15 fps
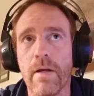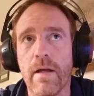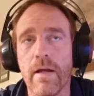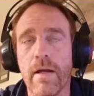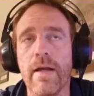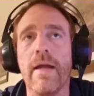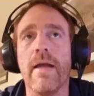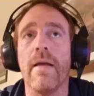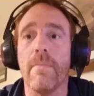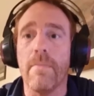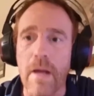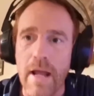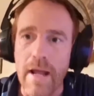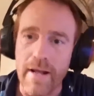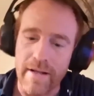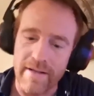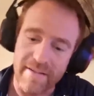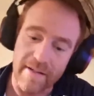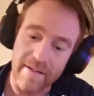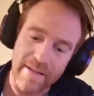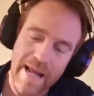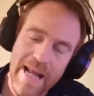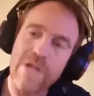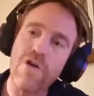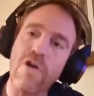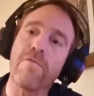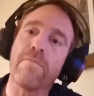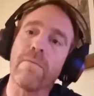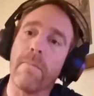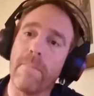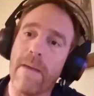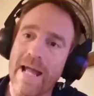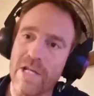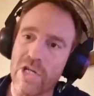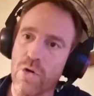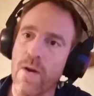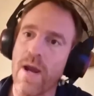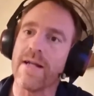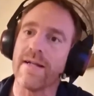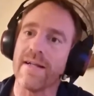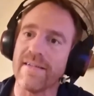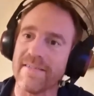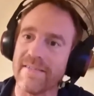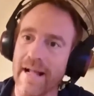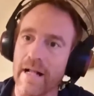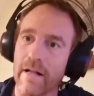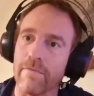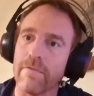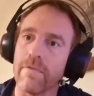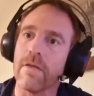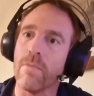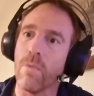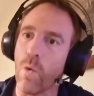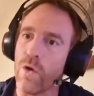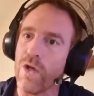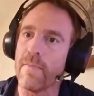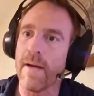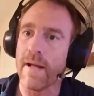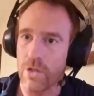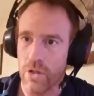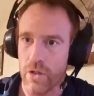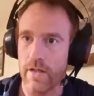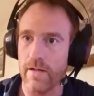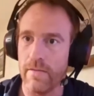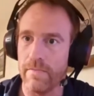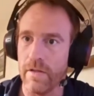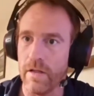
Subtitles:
it's in danger of perpetuating itself the more you mention it.